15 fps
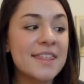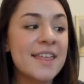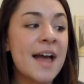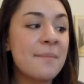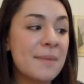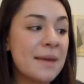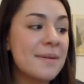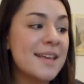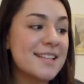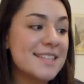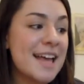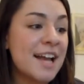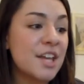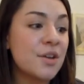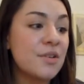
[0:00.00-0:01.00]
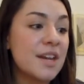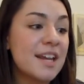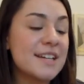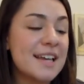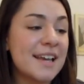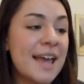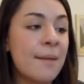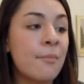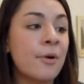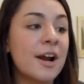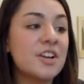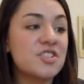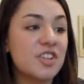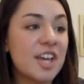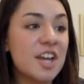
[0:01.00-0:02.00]
then maybe it's that you need to get more
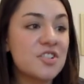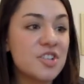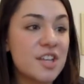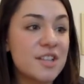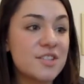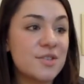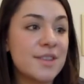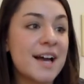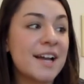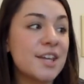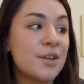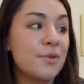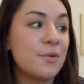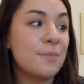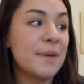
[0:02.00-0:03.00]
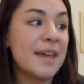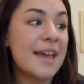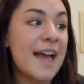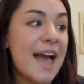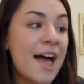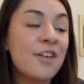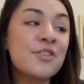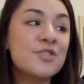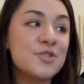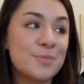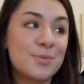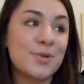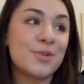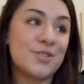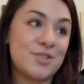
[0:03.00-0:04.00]
education so that you would be
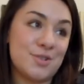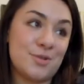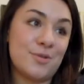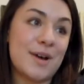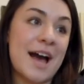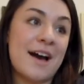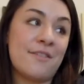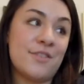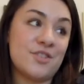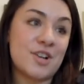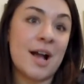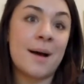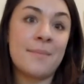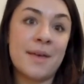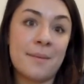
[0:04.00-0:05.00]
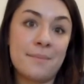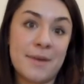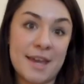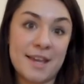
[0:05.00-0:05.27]
eligible to have a job that